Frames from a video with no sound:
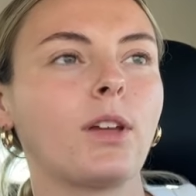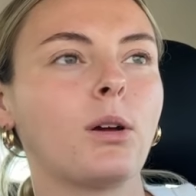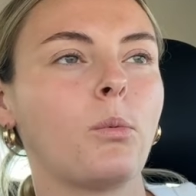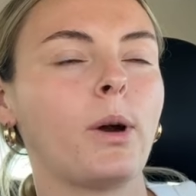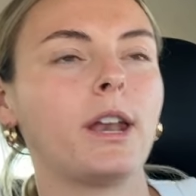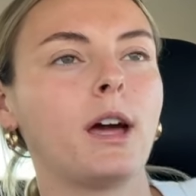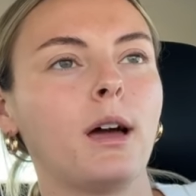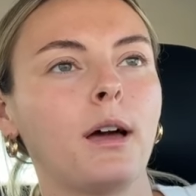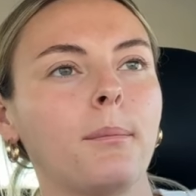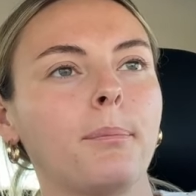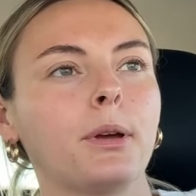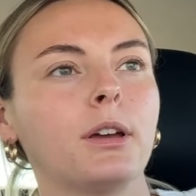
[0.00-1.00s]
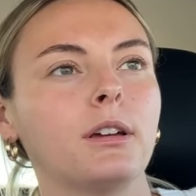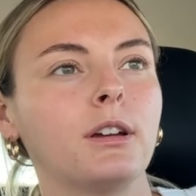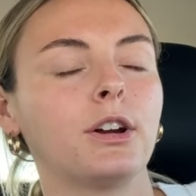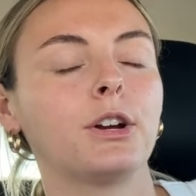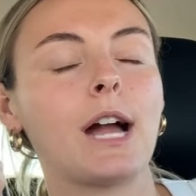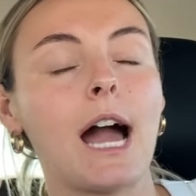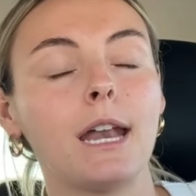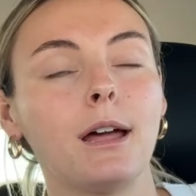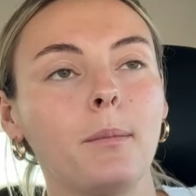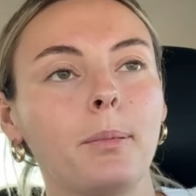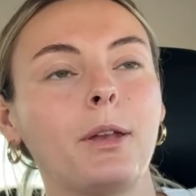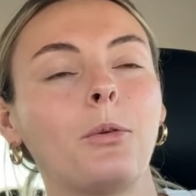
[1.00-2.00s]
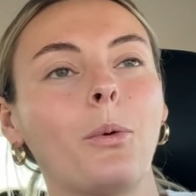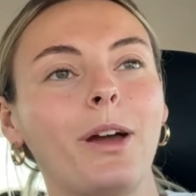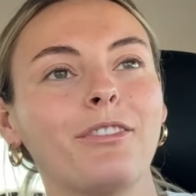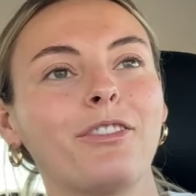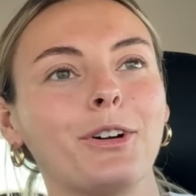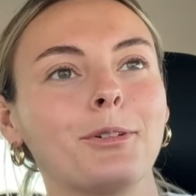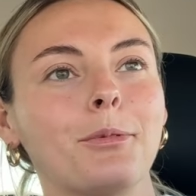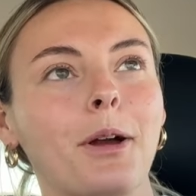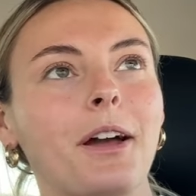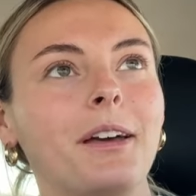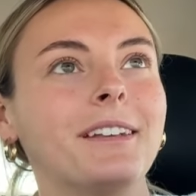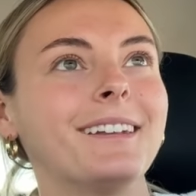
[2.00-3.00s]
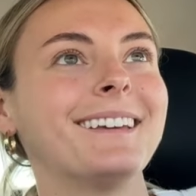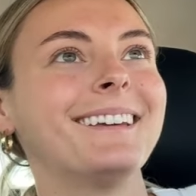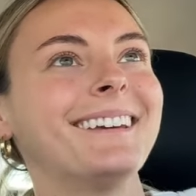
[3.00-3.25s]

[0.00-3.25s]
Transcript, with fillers: went up or got up and went for a run.